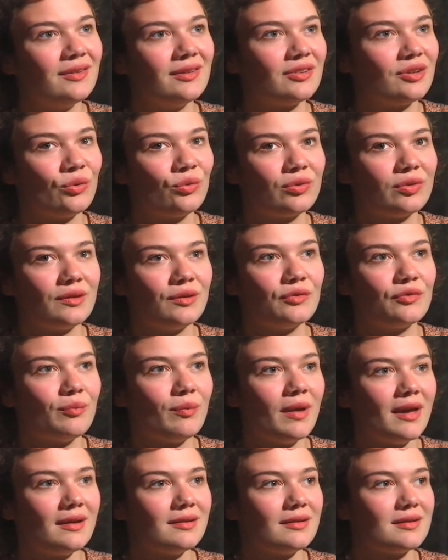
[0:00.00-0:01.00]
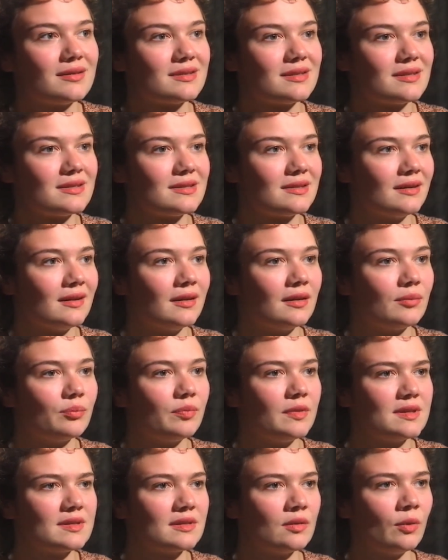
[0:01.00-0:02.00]
You know, this whole thing of madness, it's like,
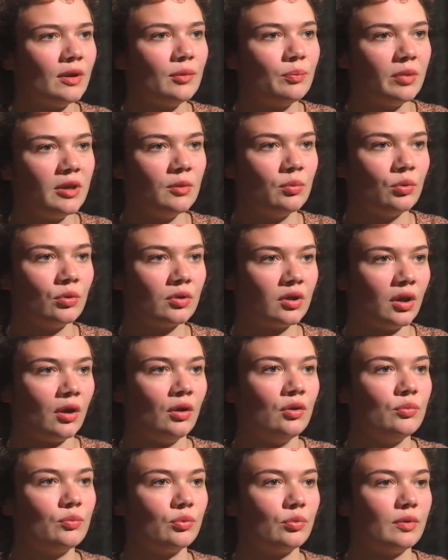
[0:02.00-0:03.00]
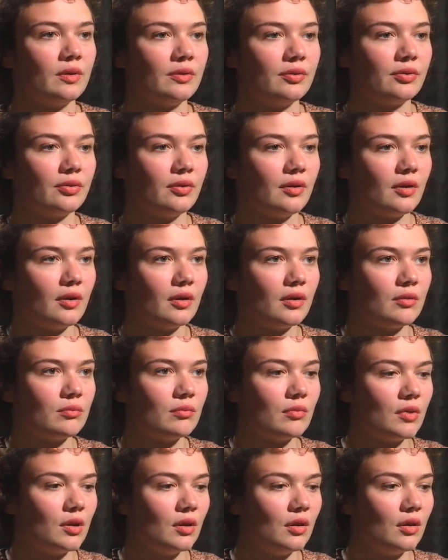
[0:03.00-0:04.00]
it's the way people cope with
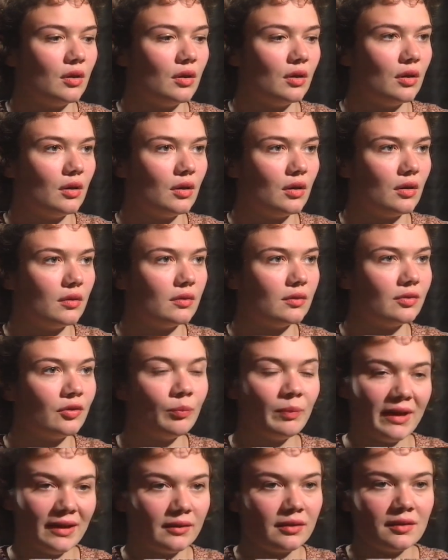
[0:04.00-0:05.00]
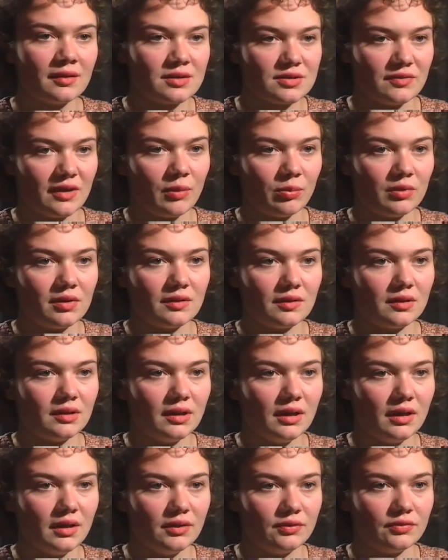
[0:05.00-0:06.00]
the bad things that happen in
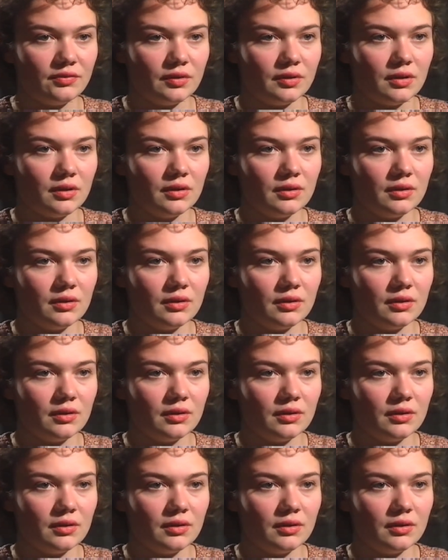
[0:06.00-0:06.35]
their life, you